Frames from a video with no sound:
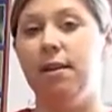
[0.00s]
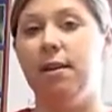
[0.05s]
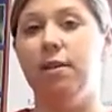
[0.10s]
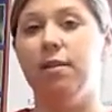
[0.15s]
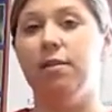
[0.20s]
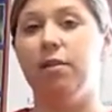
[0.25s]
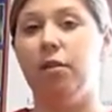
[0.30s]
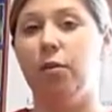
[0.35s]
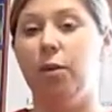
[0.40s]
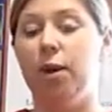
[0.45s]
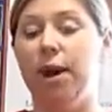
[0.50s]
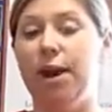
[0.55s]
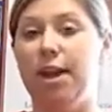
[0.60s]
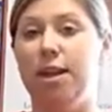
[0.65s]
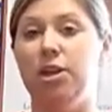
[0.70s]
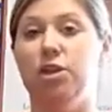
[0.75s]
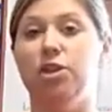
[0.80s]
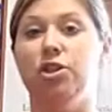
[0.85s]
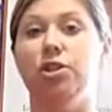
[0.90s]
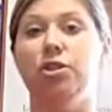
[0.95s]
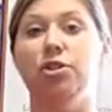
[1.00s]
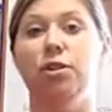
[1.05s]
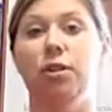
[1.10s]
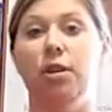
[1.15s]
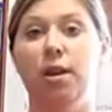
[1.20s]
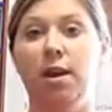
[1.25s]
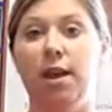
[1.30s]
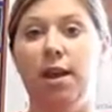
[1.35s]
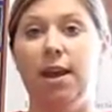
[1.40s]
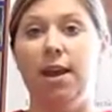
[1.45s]
syringe
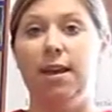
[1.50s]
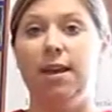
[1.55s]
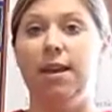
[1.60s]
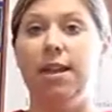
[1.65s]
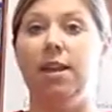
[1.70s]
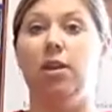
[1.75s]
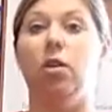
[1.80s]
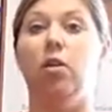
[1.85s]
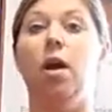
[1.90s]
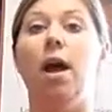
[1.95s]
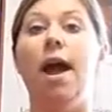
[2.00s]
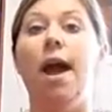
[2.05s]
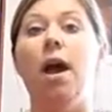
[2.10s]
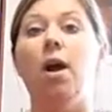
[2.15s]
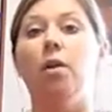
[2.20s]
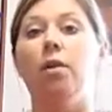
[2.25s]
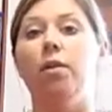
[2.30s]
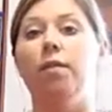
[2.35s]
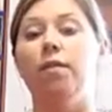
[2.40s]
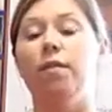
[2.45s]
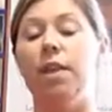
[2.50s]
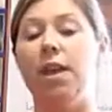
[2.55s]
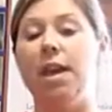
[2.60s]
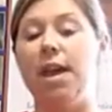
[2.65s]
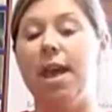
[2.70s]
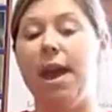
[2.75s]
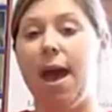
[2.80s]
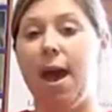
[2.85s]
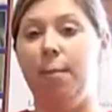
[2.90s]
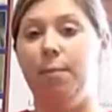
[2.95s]
and needle out of
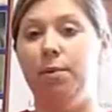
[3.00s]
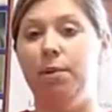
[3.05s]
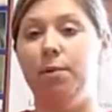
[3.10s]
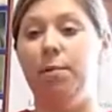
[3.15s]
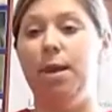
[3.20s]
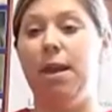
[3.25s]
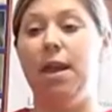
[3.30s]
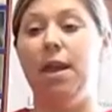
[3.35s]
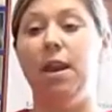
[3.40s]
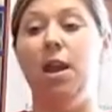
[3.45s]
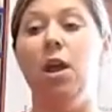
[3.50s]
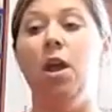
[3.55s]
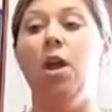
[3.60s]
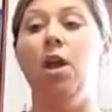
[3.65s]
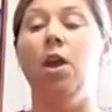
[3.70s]
the abdomen,